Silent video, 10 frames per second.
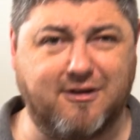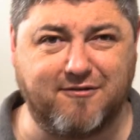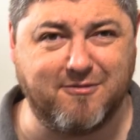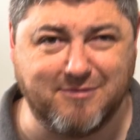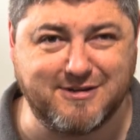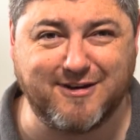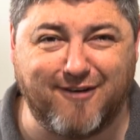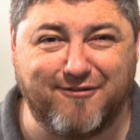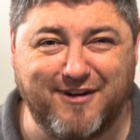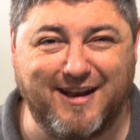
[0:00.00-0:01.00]
of them or
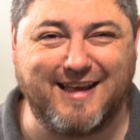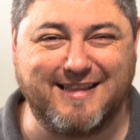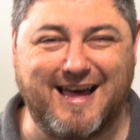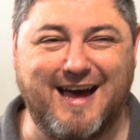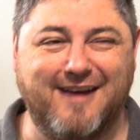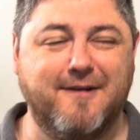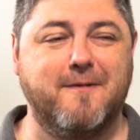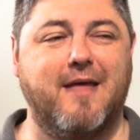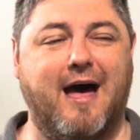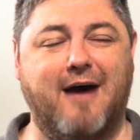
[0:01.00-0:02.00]
something like that.
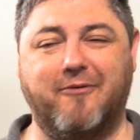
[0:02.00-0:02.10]
I'm